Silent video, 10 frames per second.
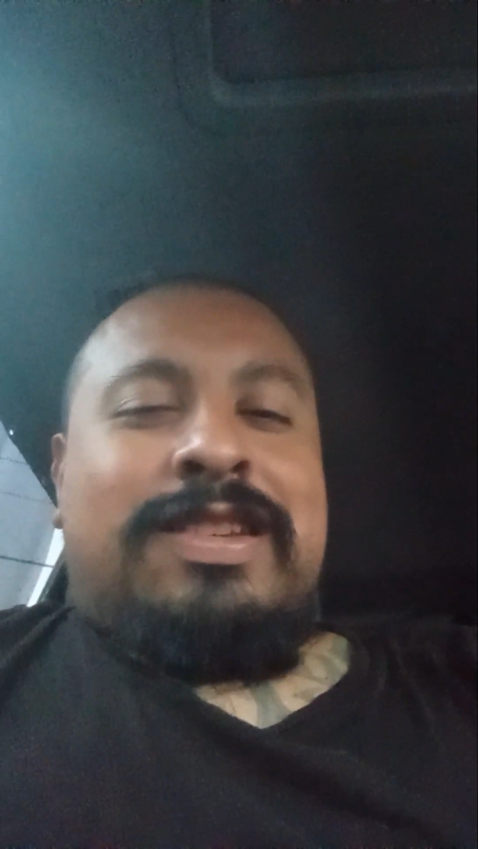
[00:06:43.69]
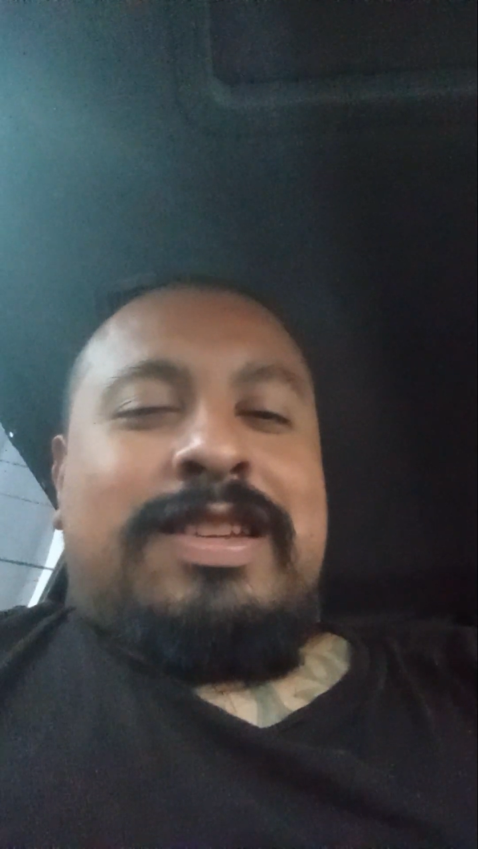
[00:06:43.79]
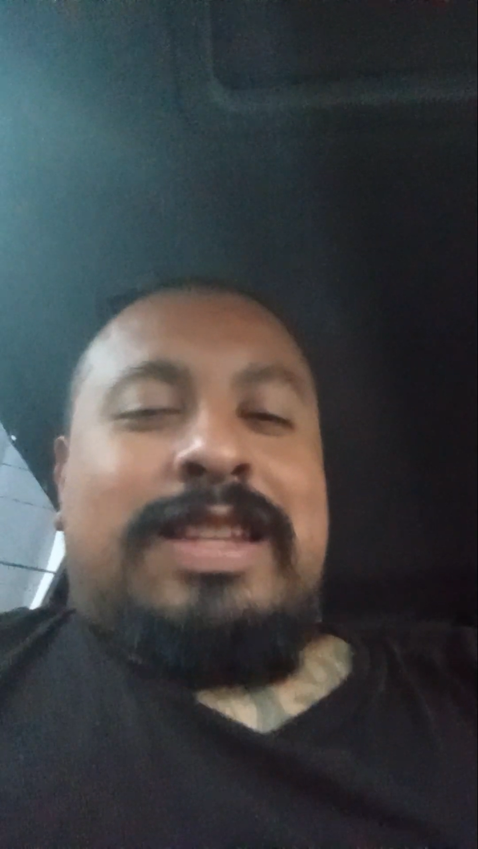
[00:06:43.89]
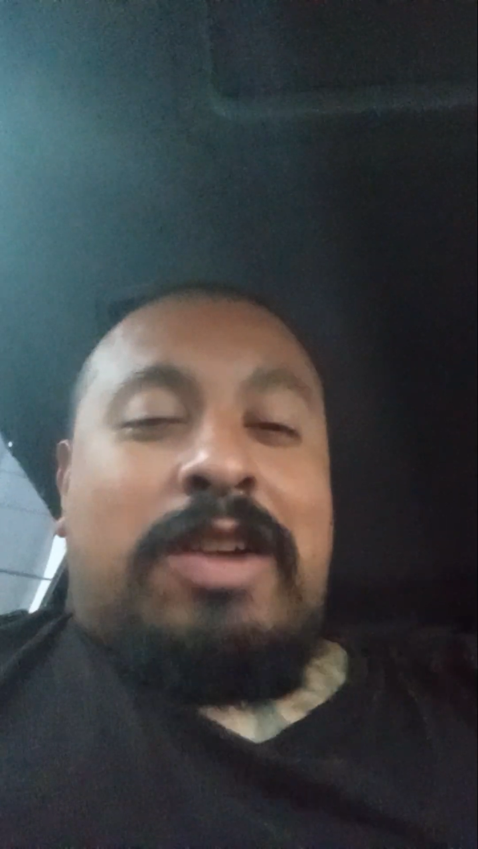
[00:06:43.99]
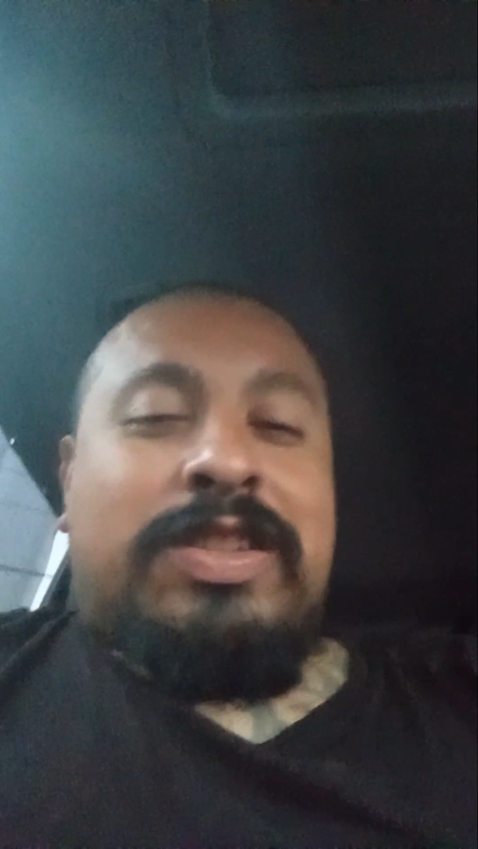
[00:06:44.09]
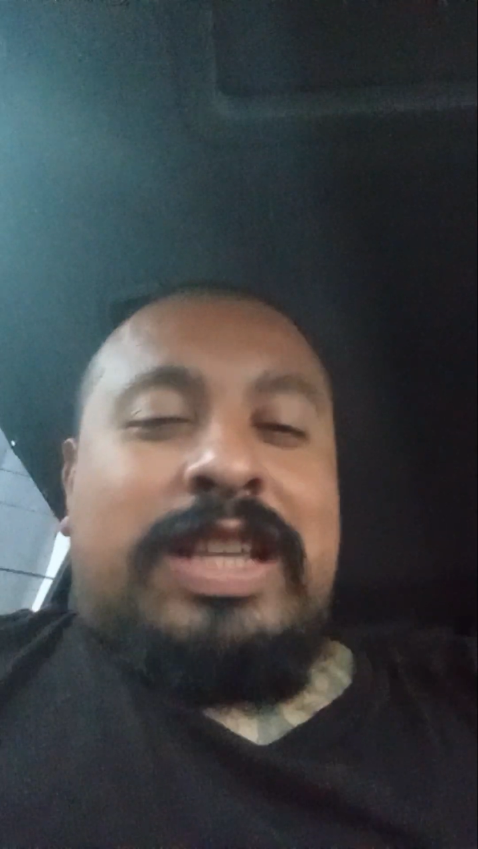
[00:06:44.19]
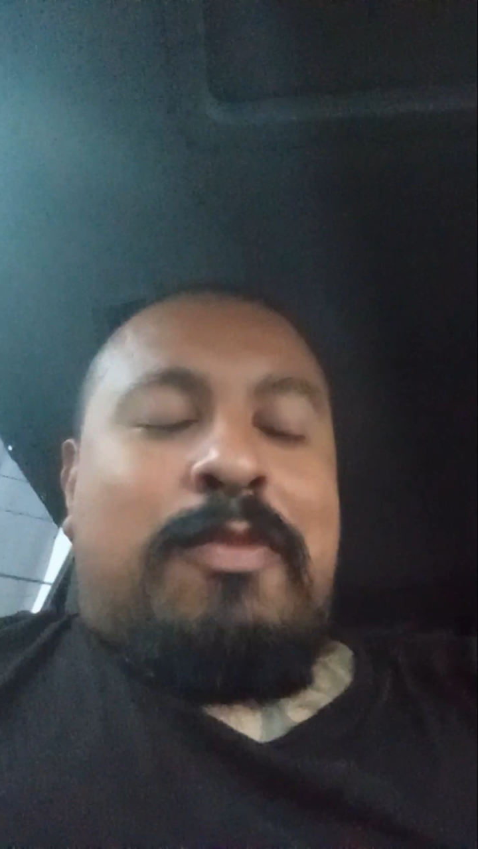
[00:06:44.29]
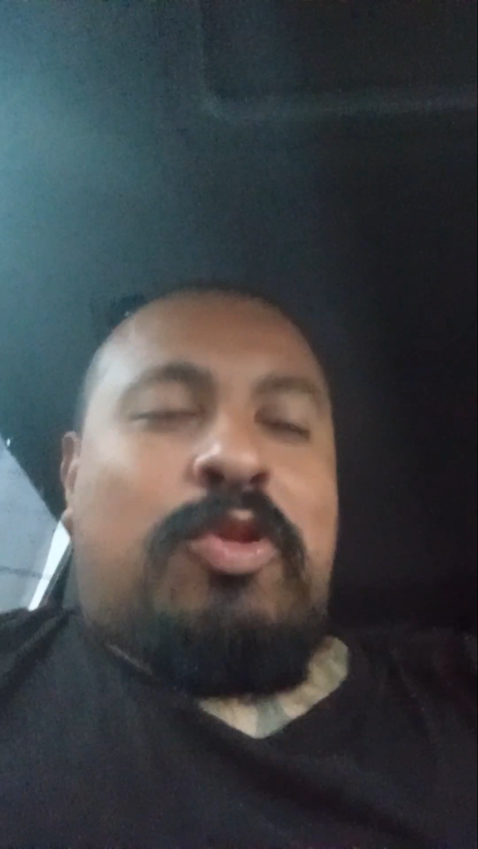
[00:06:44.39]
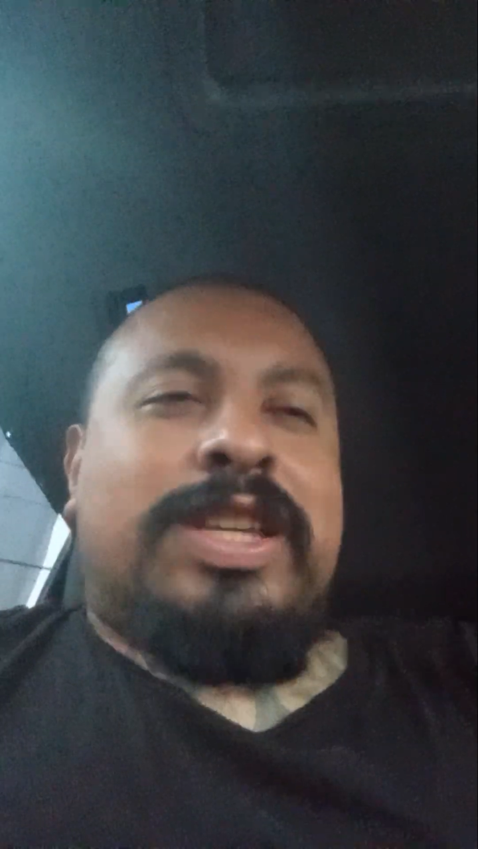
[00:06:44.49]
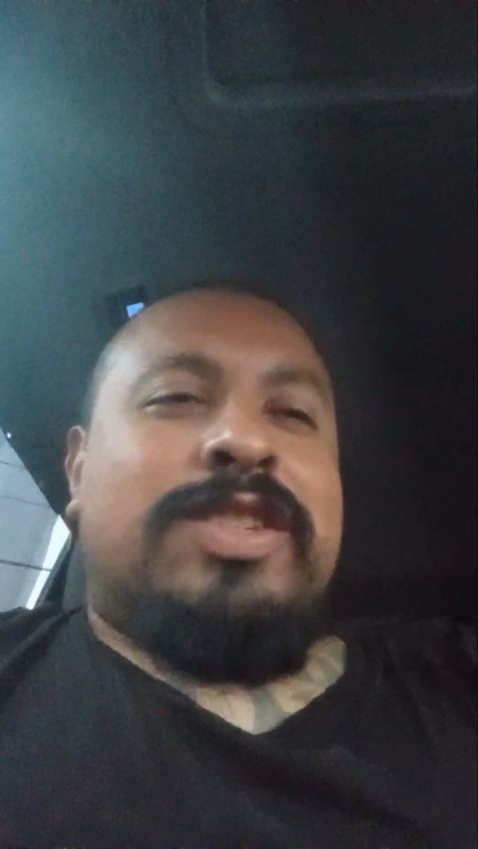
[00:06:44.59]
Now it's a lot
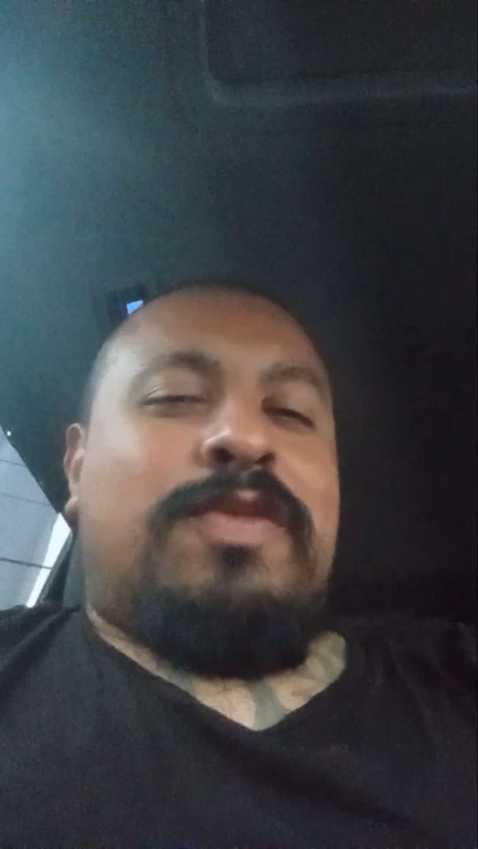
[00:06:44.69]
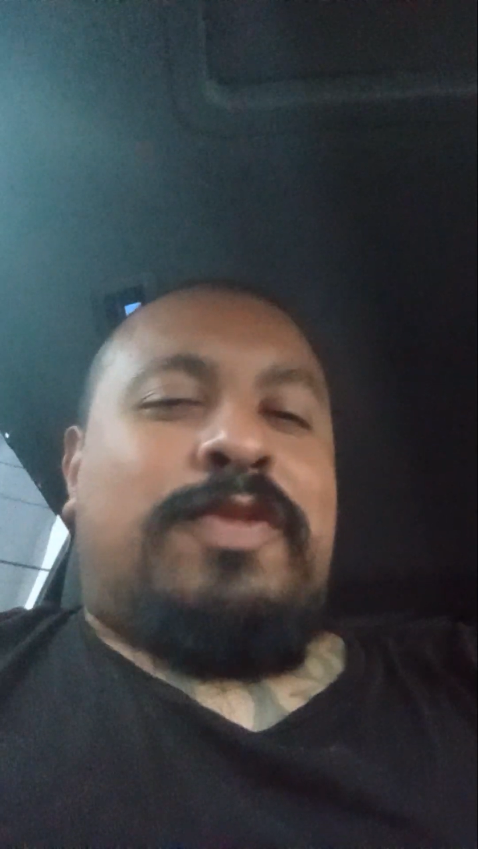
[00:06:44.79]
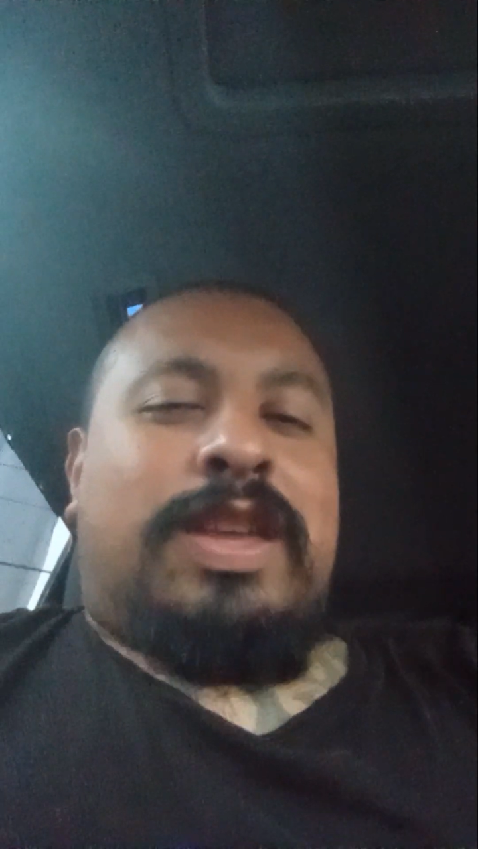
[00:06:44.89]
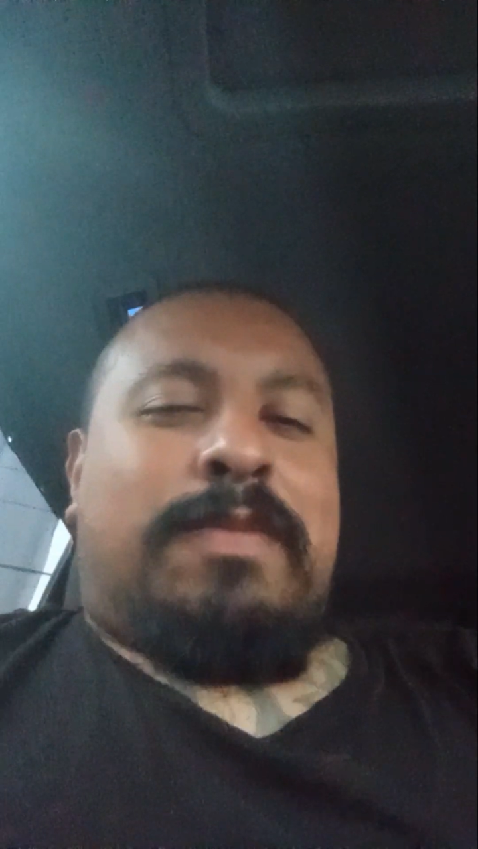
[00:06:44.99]
more easier for them.